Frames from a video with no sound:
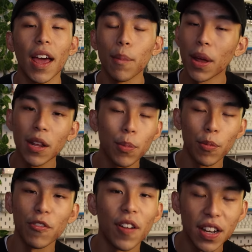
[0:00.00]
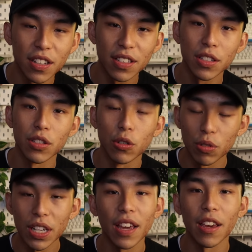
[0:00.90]
and many people find this
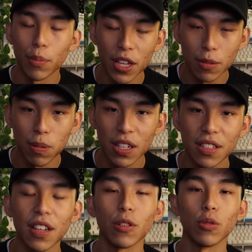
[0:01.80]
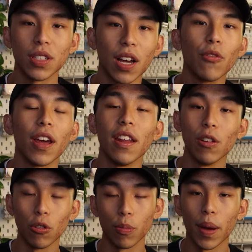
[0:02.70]
unique ABS plastic to sound
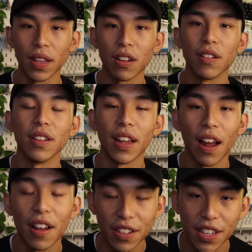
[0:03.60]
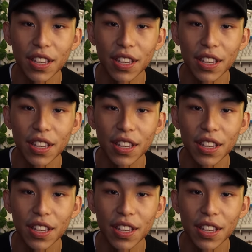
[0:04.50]
and look better than other